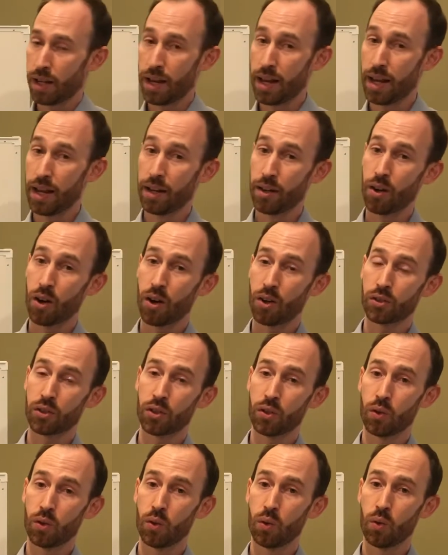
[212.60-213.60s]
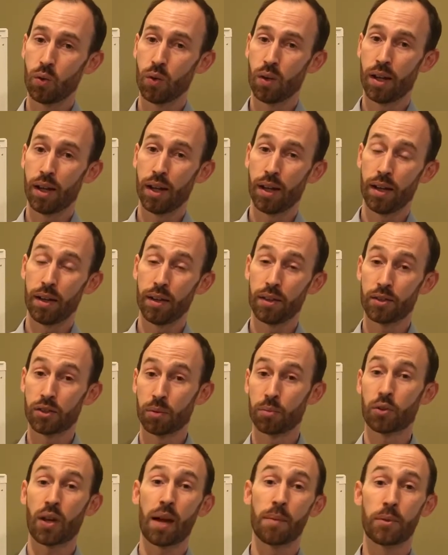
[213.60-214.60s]
and also
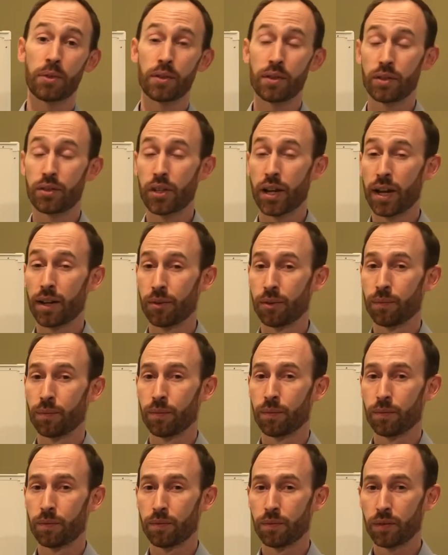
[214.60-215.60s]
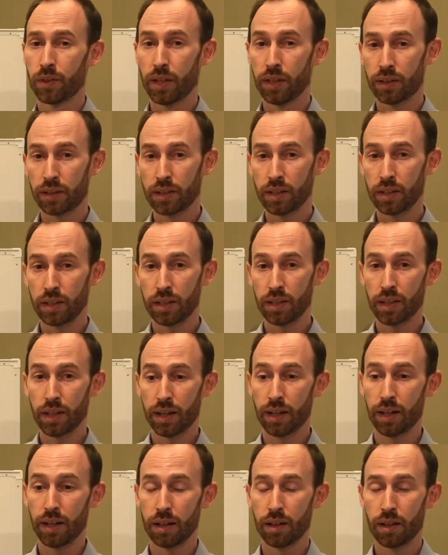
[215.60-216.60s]
subscribe to the channel. Hit
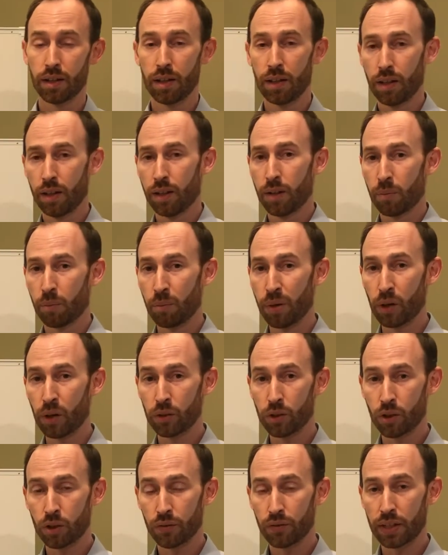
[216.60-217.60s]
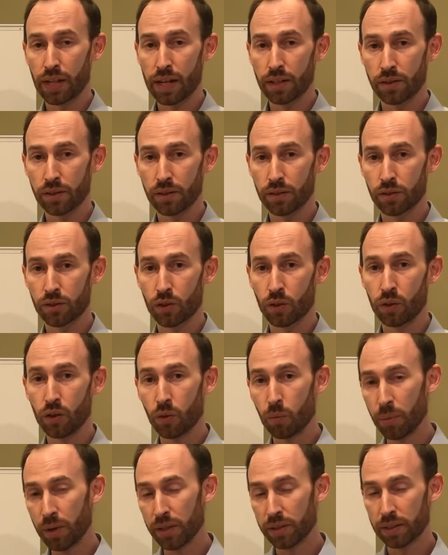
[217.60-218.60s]
the bell notifications so you
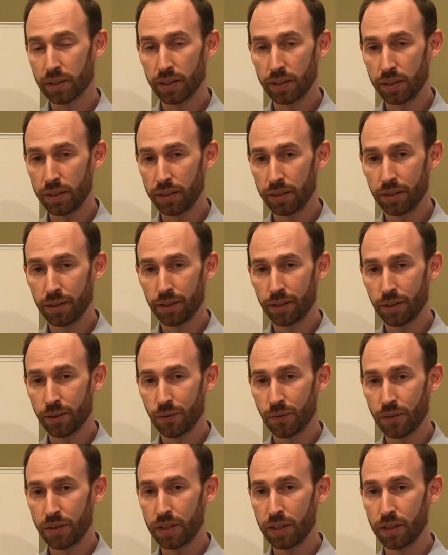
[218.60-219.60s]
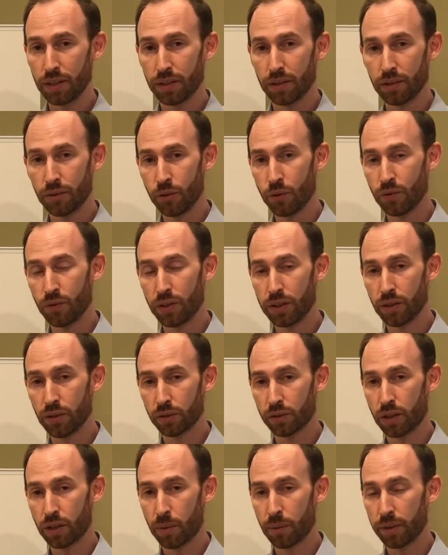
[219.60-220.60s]
don't miss any of the new
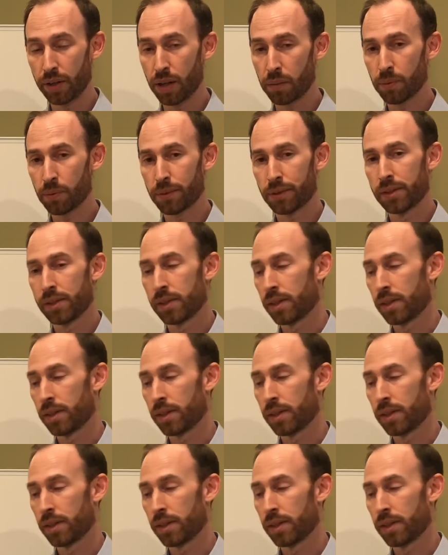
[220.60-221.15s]
videos coming up.